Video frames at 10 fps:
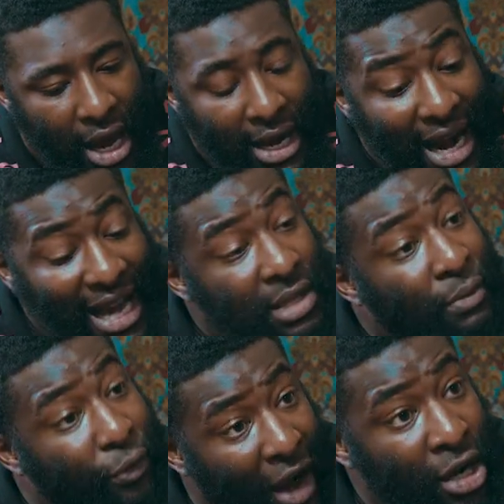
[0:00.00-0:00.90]
And the last
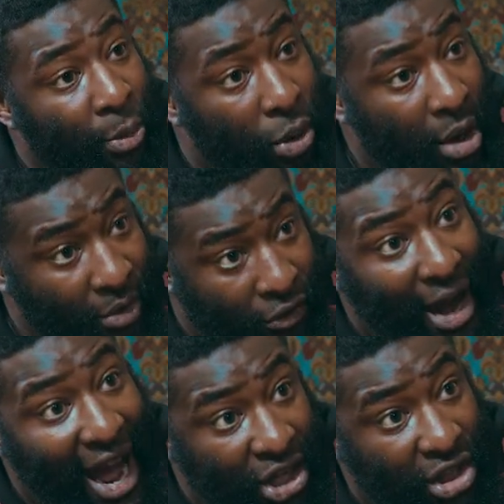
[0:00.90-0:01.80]
and final point
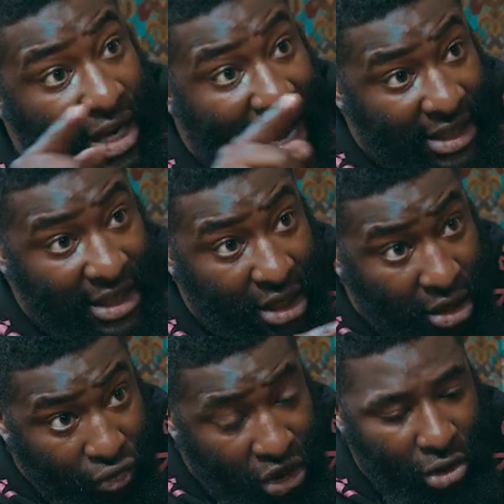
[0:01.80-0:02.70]
before I answer the
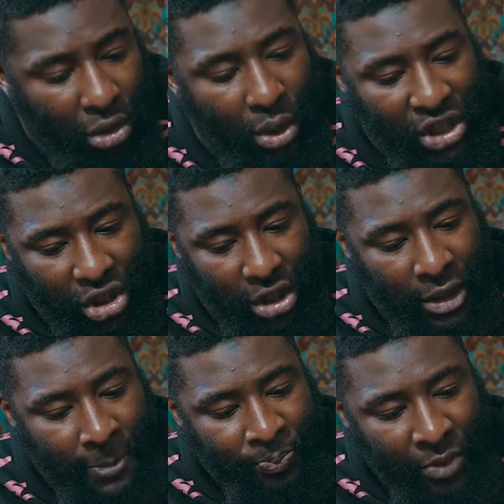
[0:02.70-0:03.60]
original
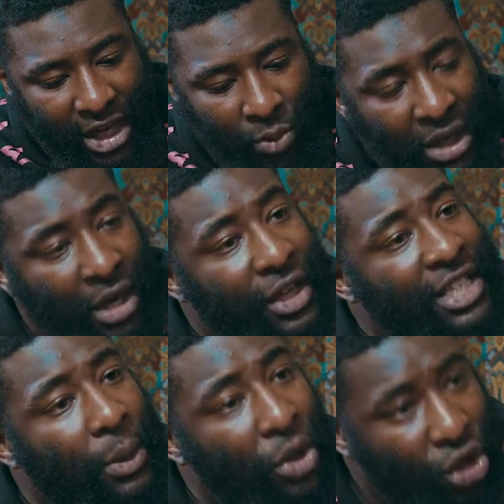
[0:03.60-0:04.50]
question is one of the
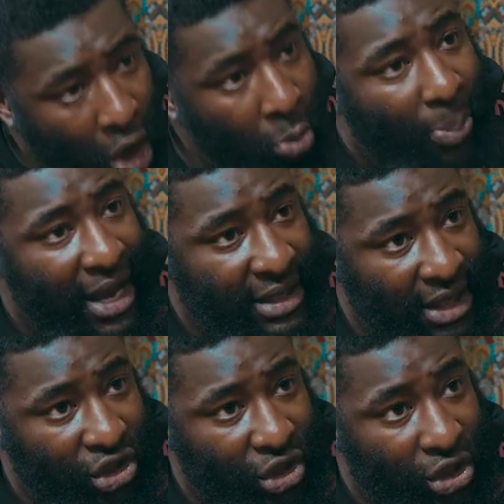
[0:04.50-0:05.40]
things that we don't pay
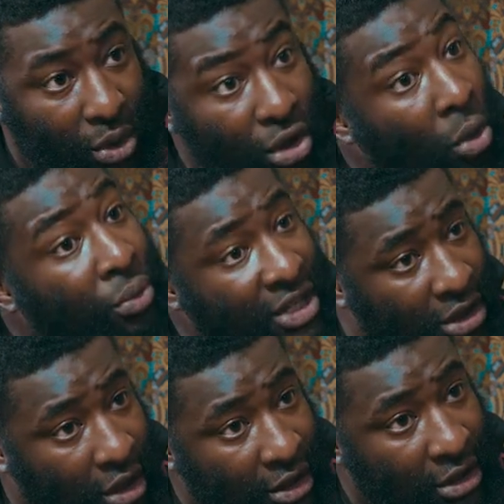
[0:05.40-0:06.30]
attention to and don't
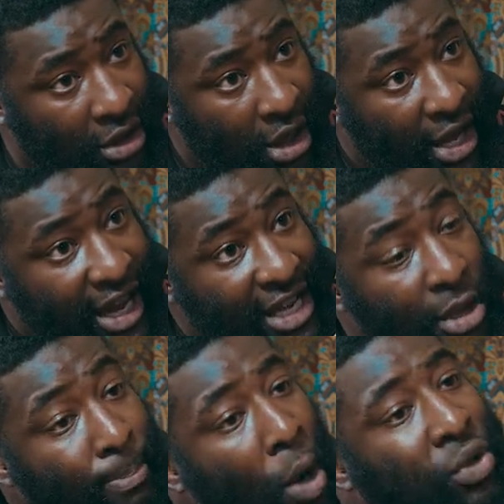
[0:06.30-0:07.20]
discuss is
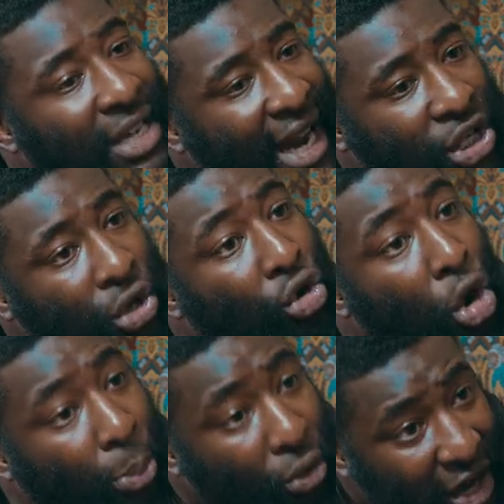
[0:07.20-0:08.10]
the multinational
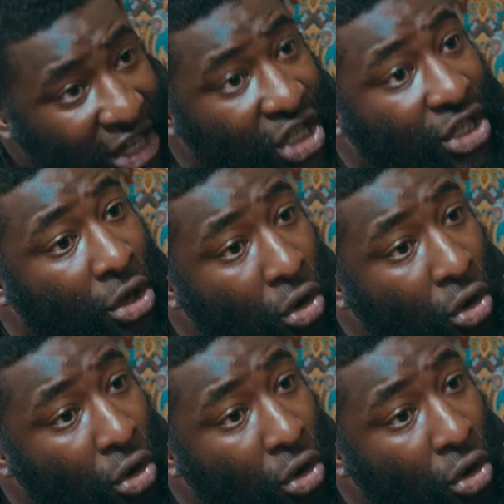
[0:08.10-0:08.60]
corporations